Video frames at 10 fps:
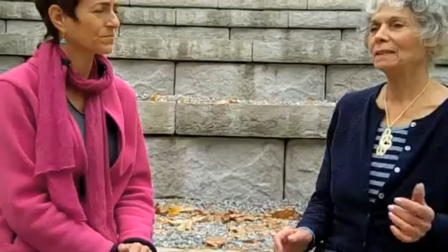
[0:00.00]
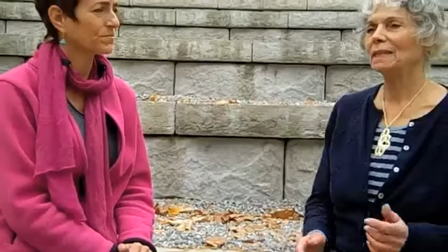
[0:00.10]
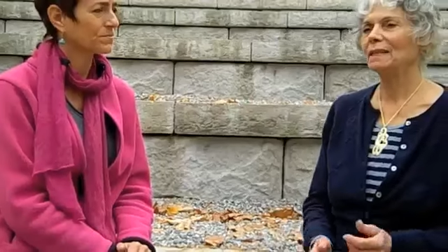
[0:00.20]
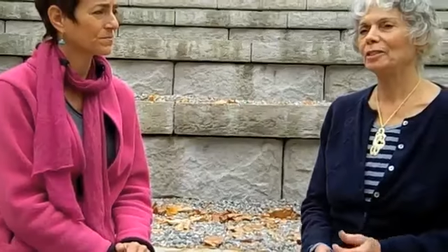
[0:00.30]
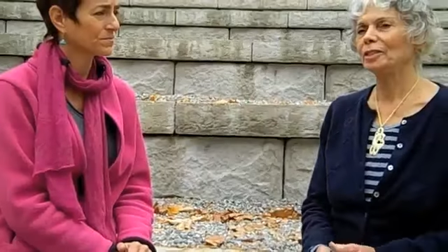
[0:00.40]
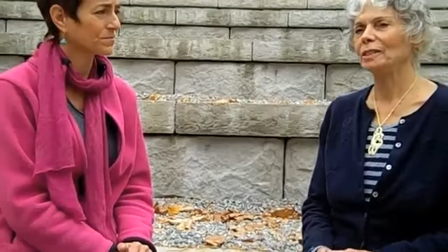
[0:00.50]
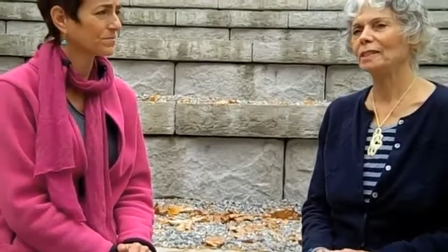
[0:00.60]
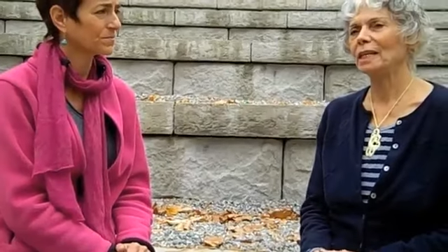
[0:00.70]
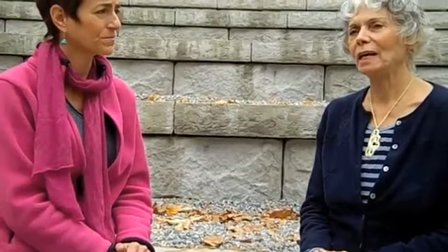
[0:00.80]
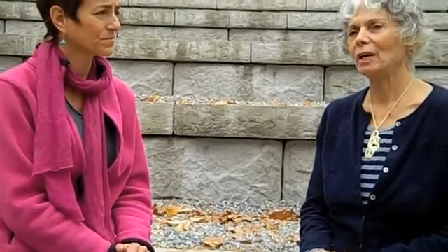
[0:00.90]

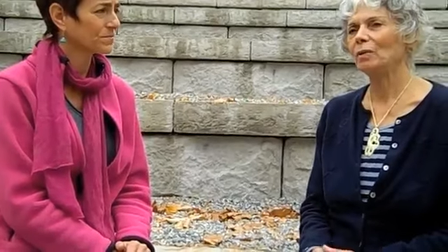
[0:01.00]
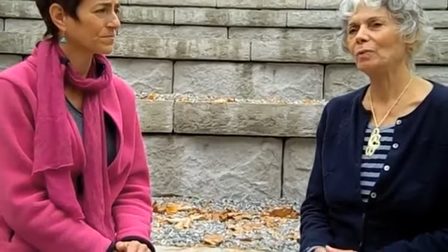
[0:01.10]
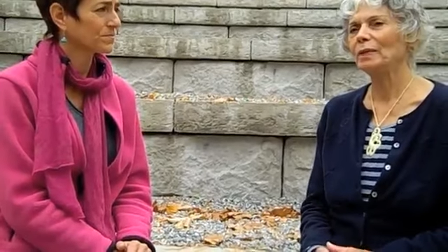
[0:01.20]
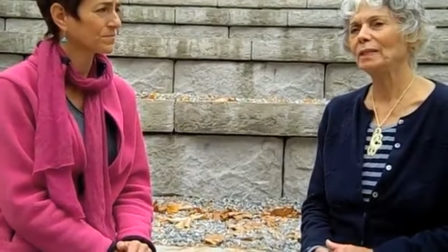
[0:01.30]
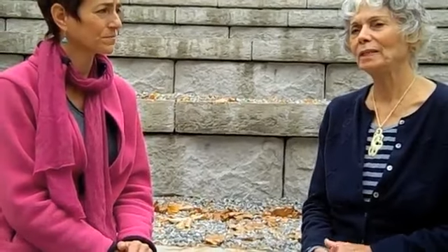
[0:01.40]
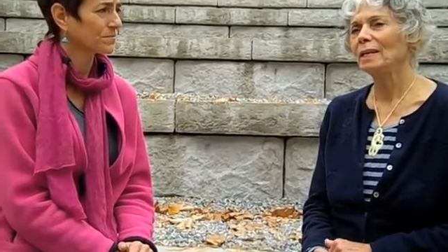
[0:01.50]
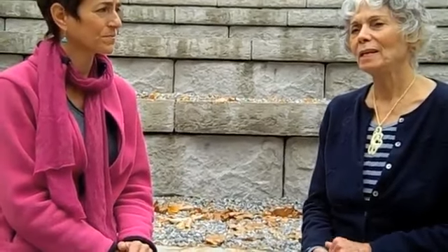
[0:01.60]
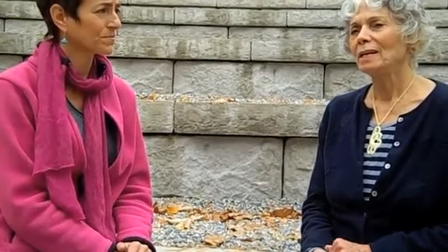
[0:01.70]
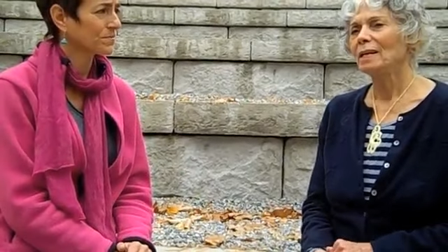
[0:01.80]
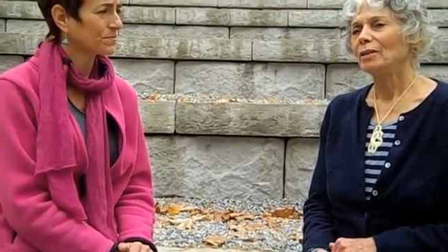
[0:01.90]
Speaker 1: intelligence. How we
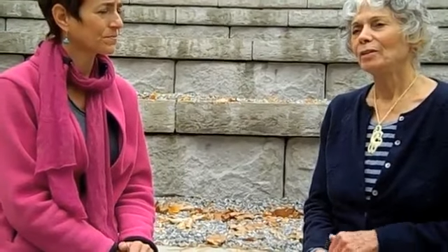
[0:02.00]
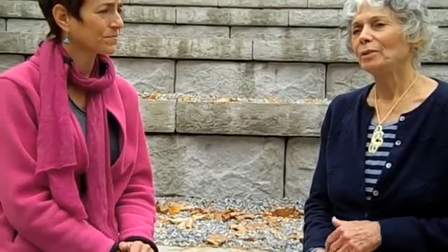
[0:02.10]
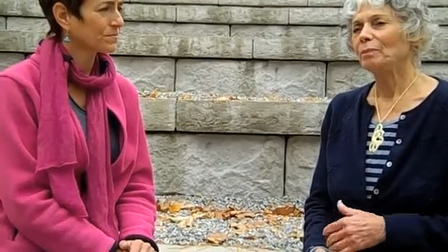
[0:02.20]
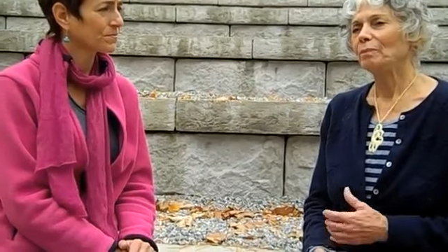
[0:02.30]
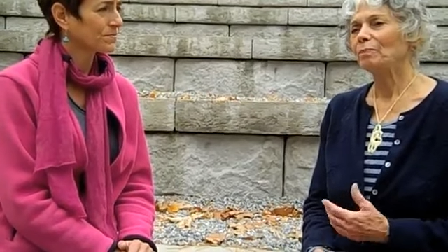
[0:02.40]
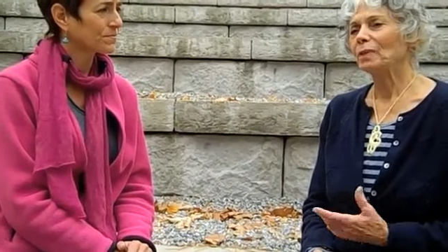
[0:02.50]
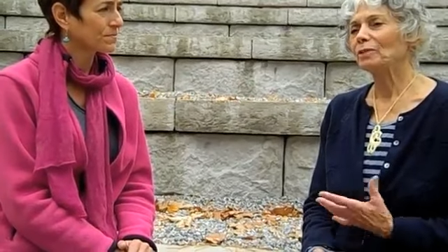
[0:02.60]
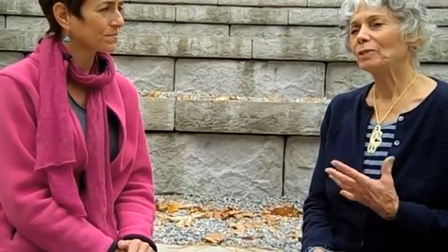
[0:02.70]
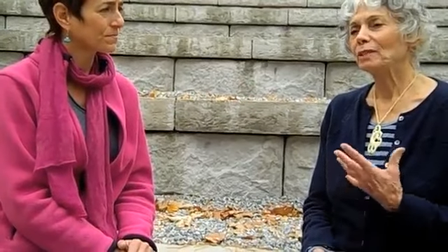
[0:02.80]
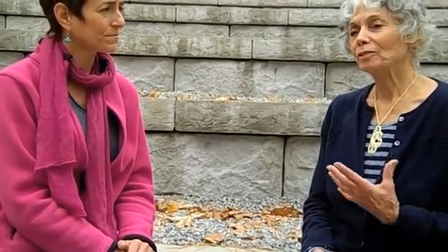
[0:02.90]
um,
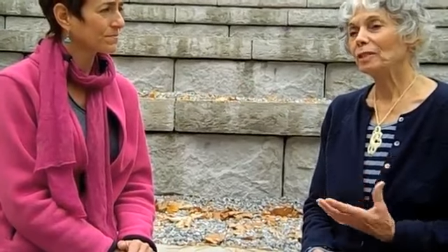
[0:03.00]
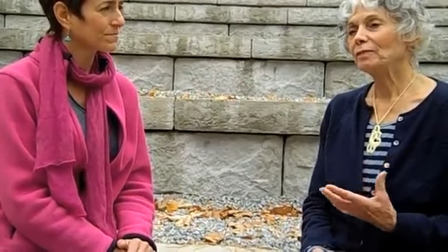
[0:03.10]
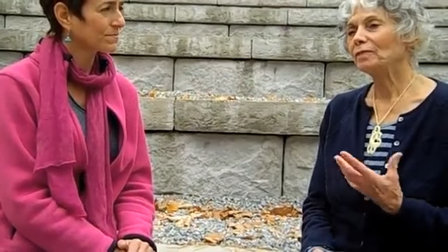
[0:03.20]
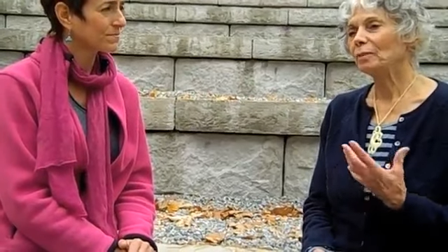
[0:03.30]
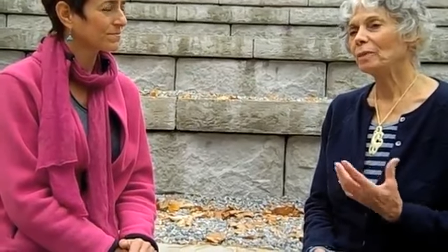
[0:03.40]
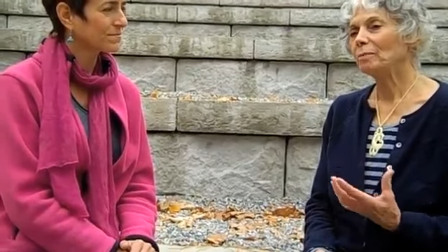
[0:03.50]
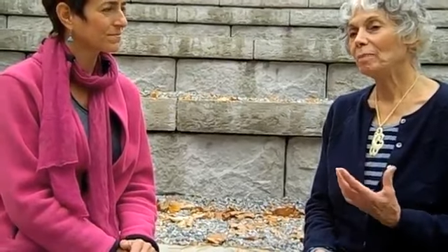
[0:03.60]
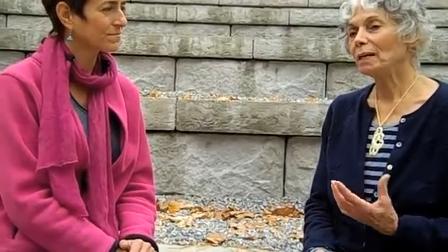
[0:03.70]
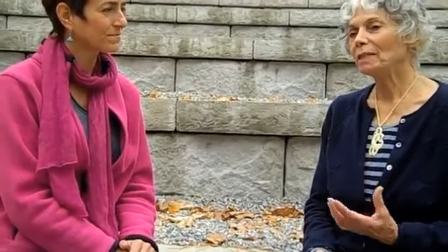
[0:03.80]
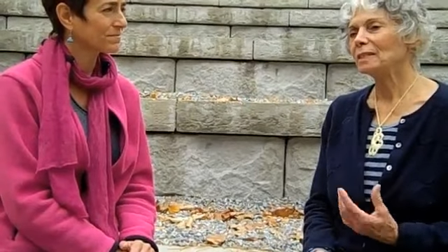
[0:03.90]
retrieve from the
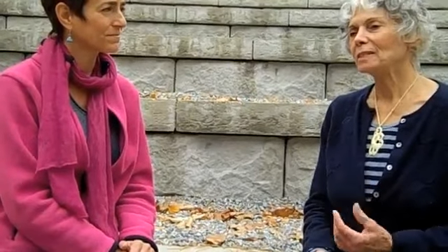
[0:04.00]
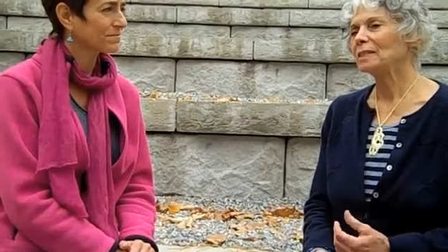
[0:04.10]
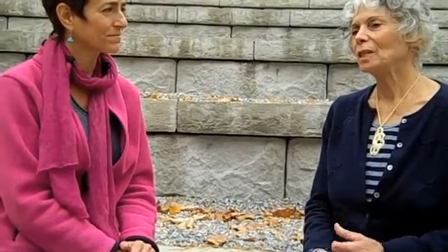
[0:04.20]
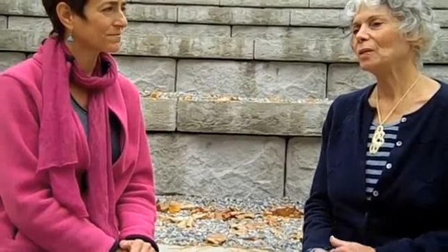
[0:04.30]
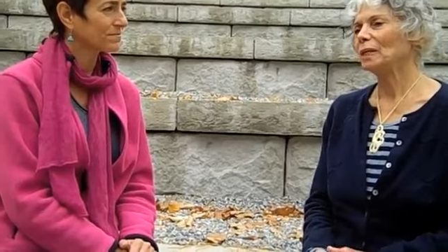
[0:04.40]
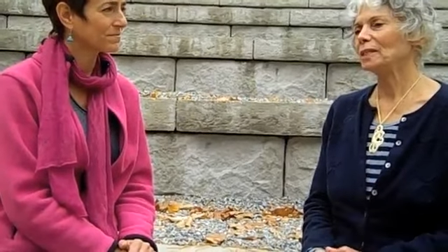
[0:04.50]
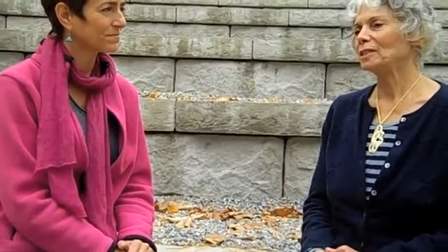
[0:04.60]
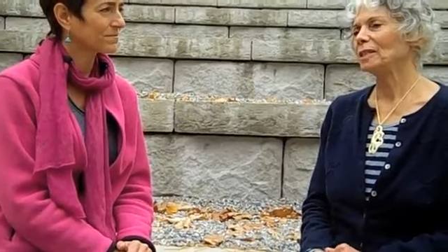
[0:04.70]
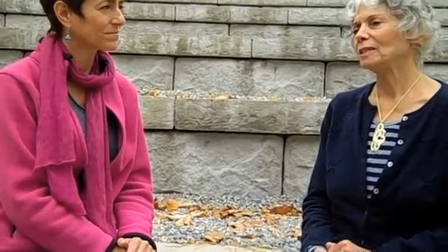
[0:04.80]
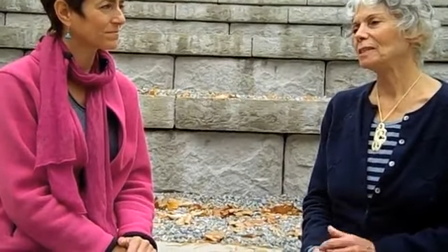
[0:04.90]
body its
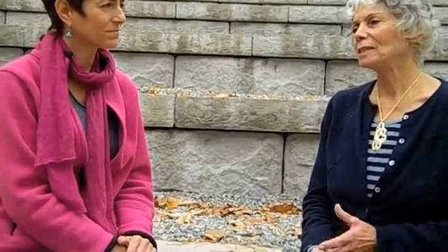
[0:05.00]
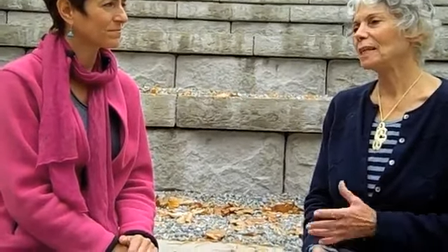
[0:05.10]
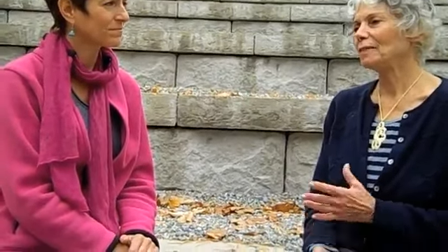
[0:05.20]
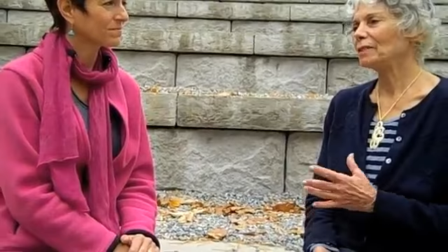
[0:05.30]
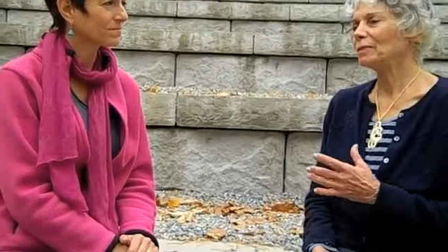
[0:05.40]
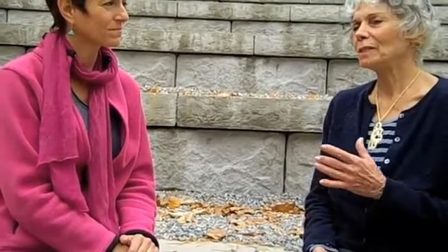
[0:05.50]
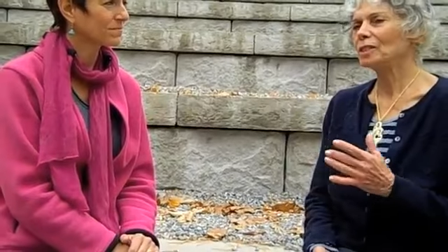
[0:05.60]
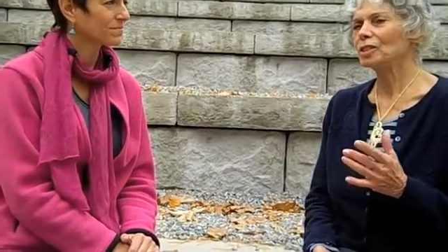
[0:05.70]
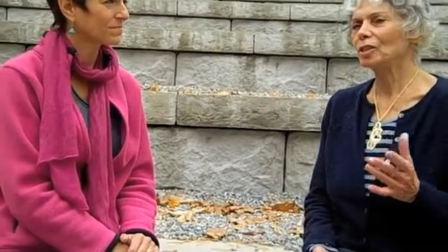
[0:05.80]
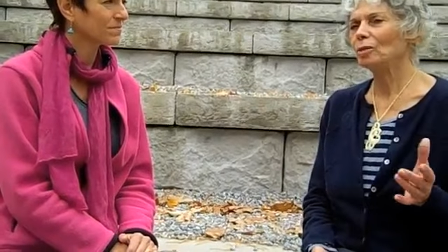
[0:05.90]
knowledge that is covered
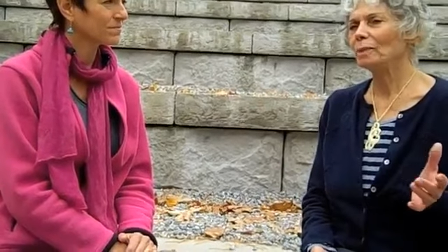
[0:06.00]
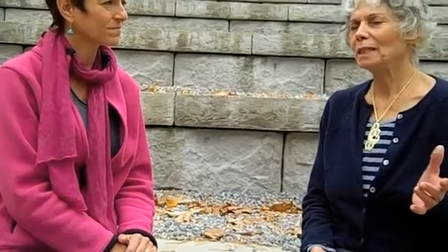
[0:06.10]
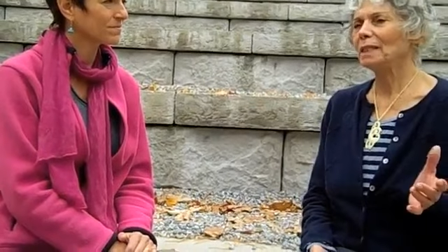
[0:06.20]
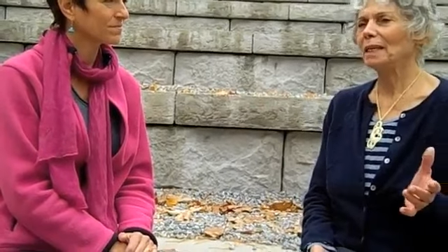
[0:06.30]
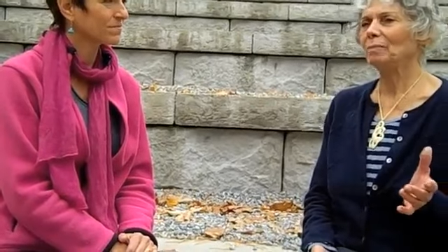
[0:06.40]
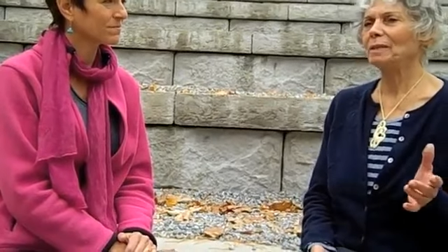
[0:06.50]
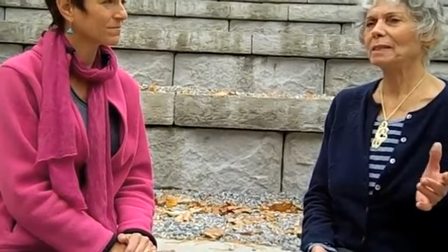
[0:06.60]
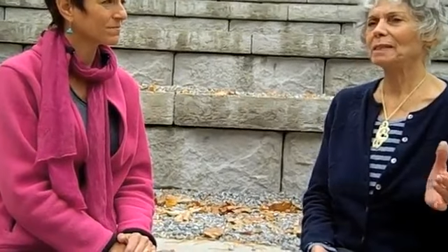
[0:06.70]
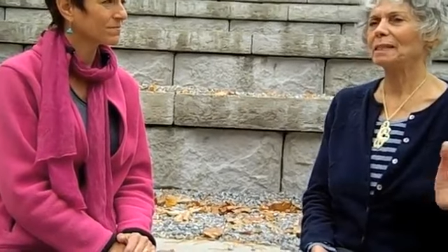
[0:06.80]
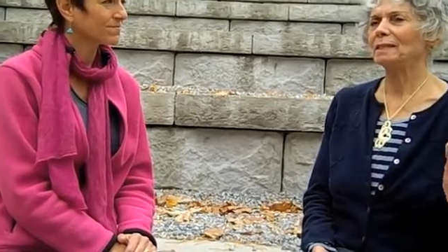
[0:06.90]
with so many
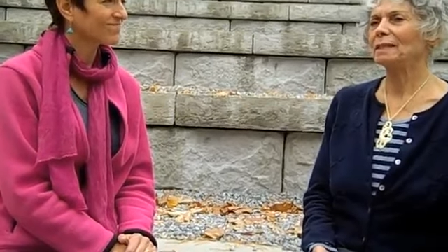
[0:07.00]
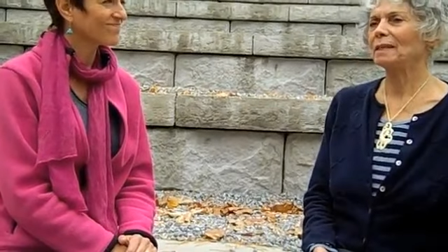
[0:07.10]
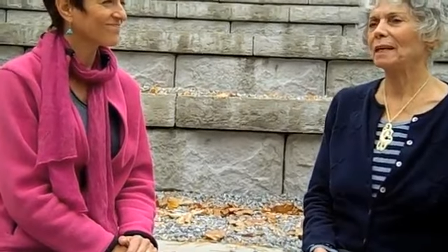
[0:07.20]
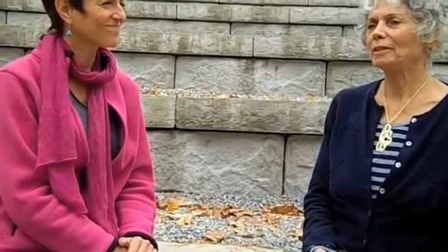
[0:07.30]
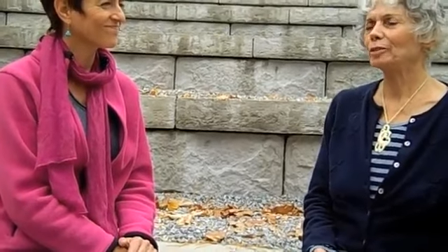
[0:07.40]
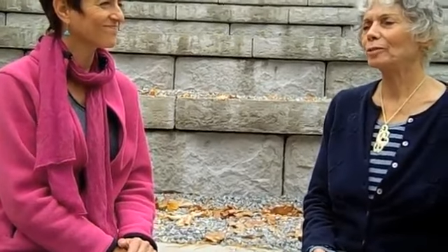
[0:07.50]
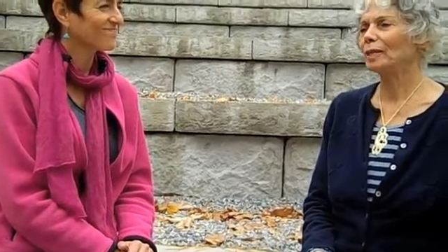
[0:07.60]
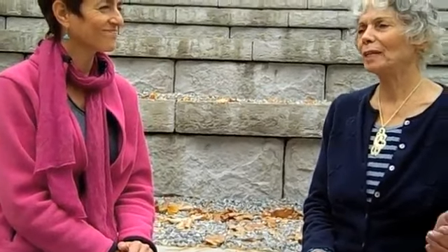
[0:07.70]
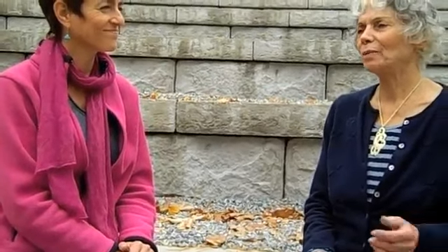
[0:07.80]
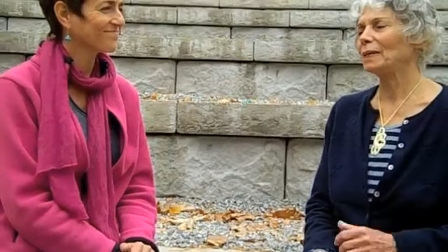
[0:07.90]
habits and cultural mm.